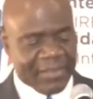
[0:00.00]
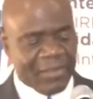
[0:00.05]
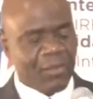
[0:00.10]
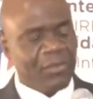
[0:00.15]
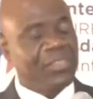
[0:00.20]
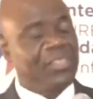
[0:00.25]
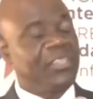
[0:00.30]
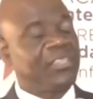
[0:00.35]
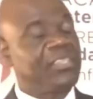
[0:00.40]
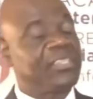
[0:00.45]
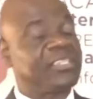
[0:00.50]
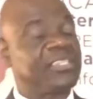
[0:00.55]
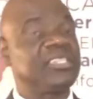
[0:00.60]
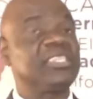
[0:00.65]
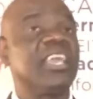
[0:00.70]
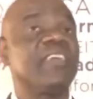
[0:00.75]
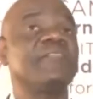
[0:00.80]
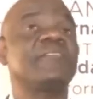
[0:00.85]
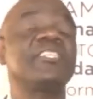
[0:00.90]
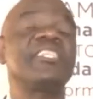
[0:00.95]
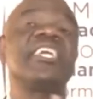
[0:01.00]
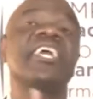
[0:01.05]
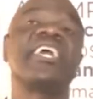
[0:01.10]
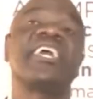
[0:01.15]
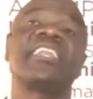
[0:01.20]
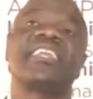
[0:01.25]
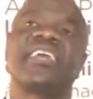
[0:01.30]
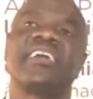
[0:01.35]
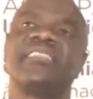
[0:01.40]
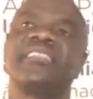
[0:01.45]
you know, the
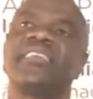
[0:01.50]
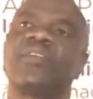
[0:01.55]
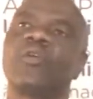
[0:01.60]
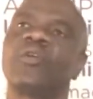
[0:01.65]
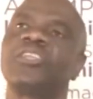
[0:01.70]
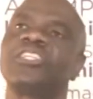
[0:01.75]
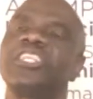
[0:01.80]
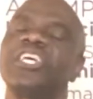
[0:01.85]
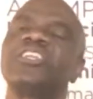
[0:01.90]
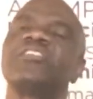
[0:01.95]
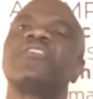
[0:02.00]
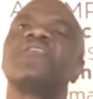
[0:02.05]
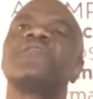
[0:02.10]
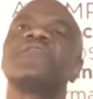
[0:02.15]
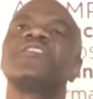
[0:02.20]
CFTA area, the Continental